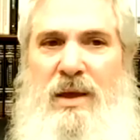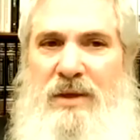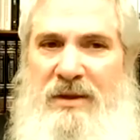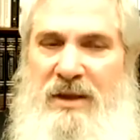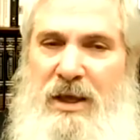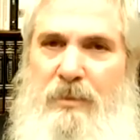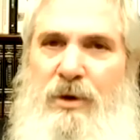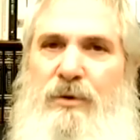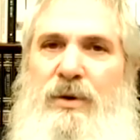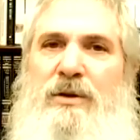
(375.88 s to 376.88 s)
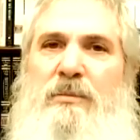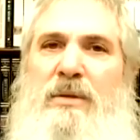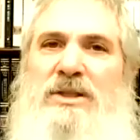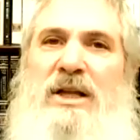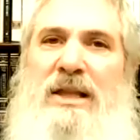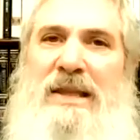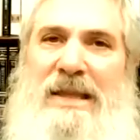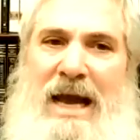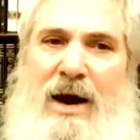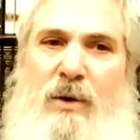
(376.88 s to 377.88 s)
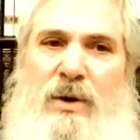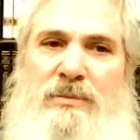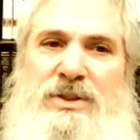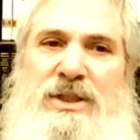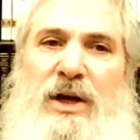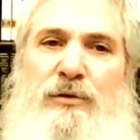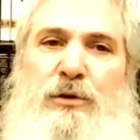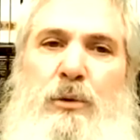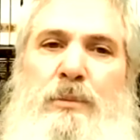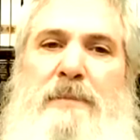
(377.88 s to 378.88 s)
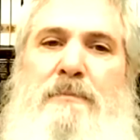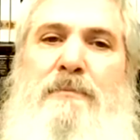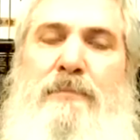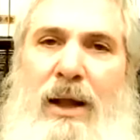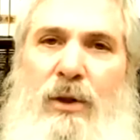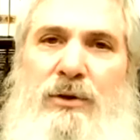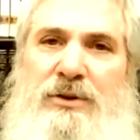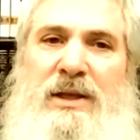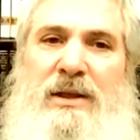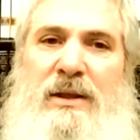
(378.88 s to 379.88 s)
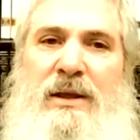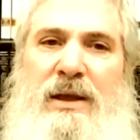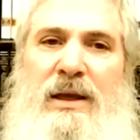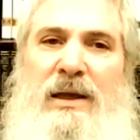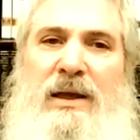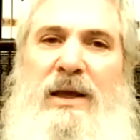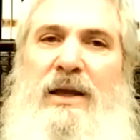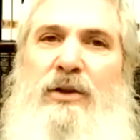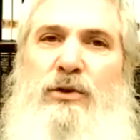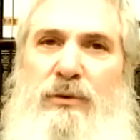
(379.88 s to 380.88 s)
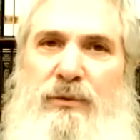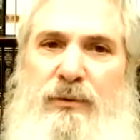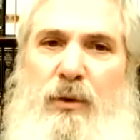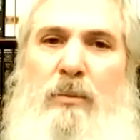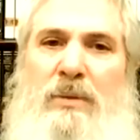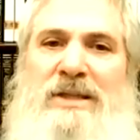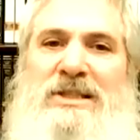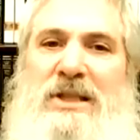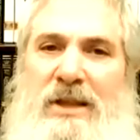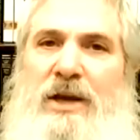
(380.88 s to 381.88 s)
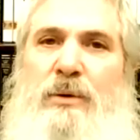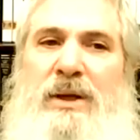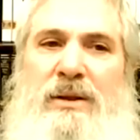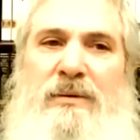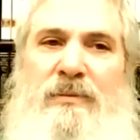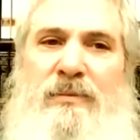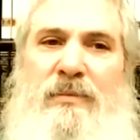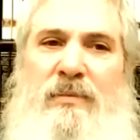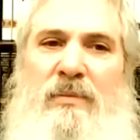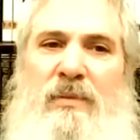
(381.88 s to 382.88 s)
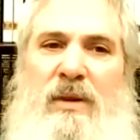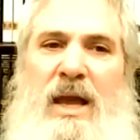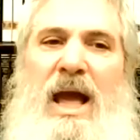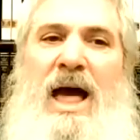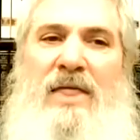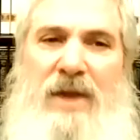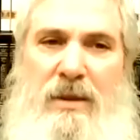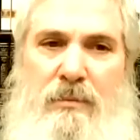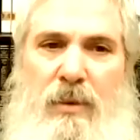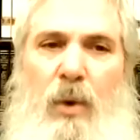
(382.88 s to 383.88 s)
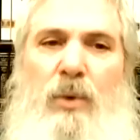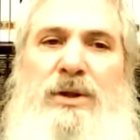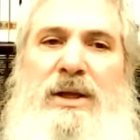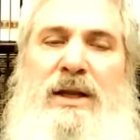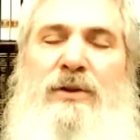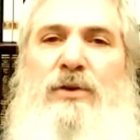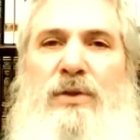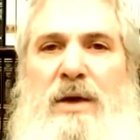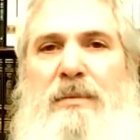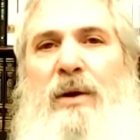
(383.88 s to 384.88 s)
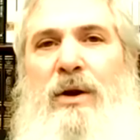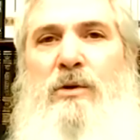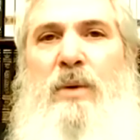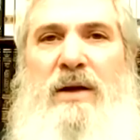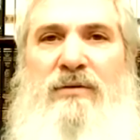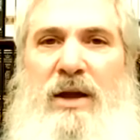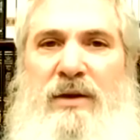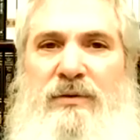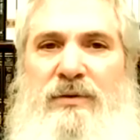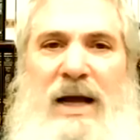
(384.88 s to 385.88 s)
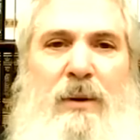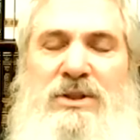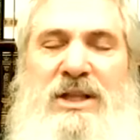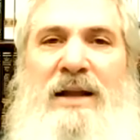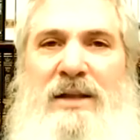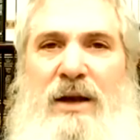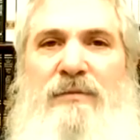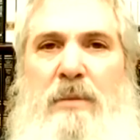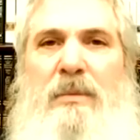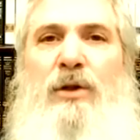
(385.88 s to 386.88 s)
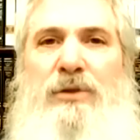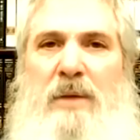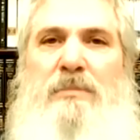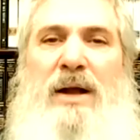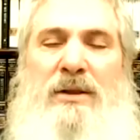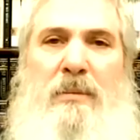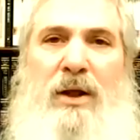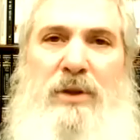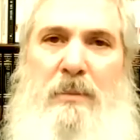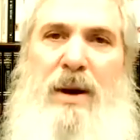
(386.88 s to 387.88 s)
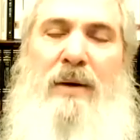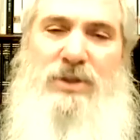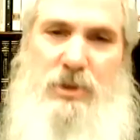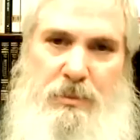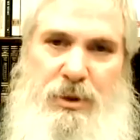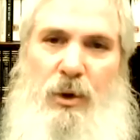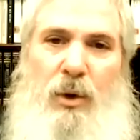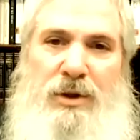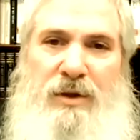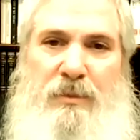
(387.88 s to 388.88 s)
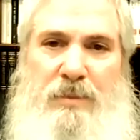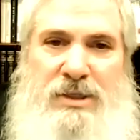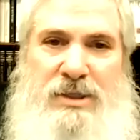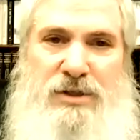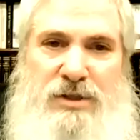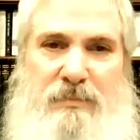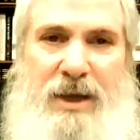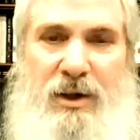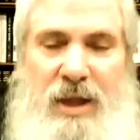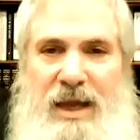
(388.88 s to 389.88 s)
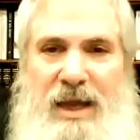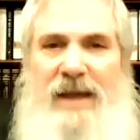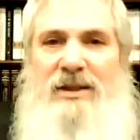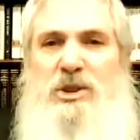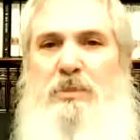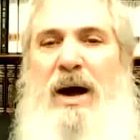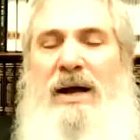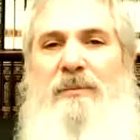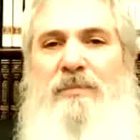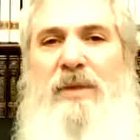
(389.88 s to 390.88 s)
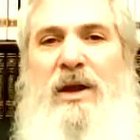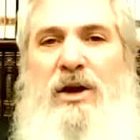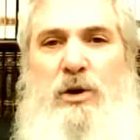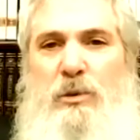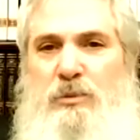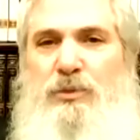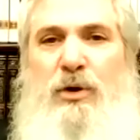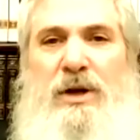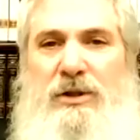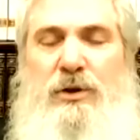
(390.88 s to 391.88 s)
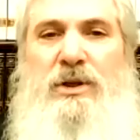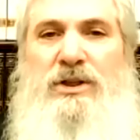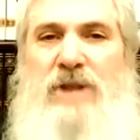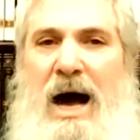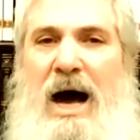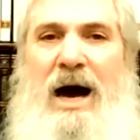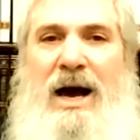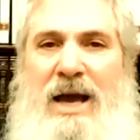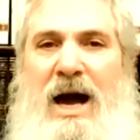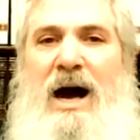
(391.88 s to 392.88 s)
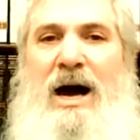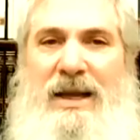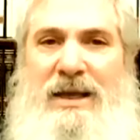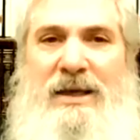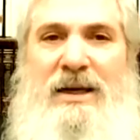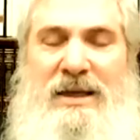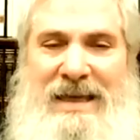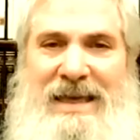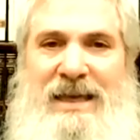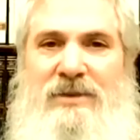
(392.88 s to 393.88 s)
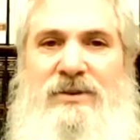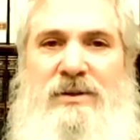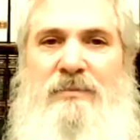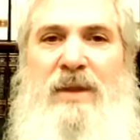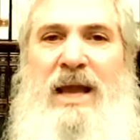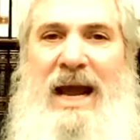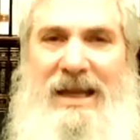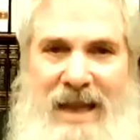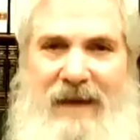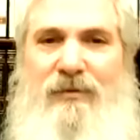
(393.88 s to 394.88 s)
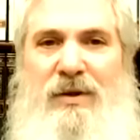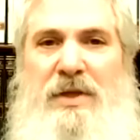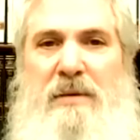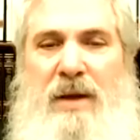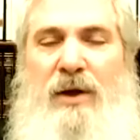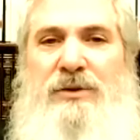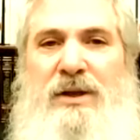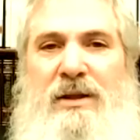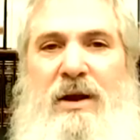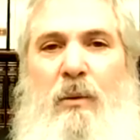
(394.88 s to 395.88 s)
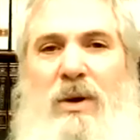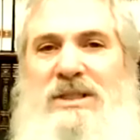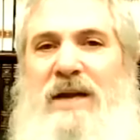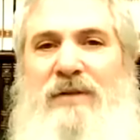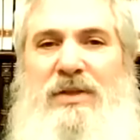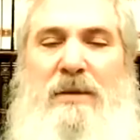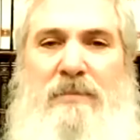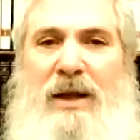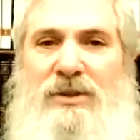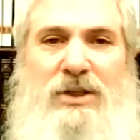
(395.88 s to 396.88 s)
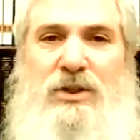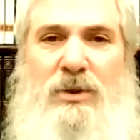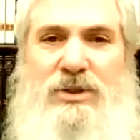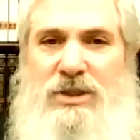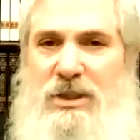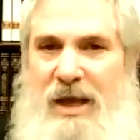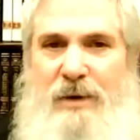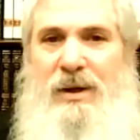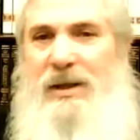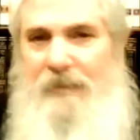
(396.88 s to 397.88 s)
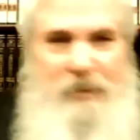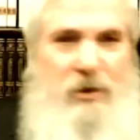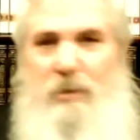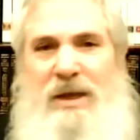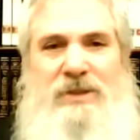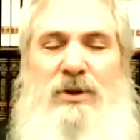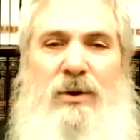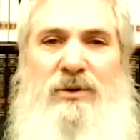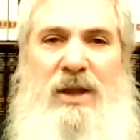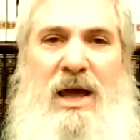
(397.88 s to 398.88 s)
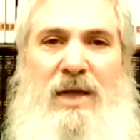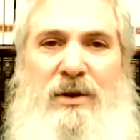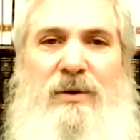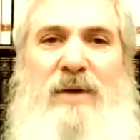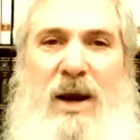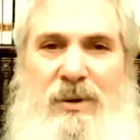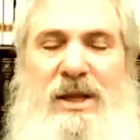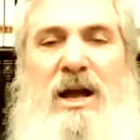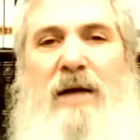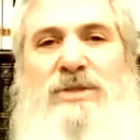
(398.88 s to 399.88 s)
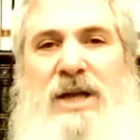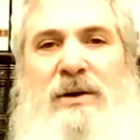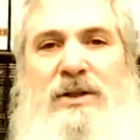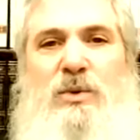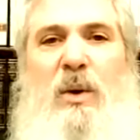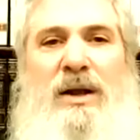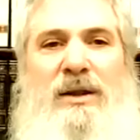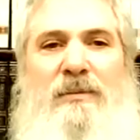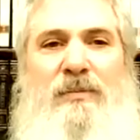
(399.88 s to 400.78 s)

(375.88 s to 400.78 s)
that the immigrant must allow himself to be melted into formless liquid and then molded into the American way of life. That was the idea of the melting pot. The melting pot was you put all different pieces of metal in this pot, you brought it to this high heat, and everything melted. And once everything melts, it's all just liquid. You mix it all together, and when it comes out, it's one.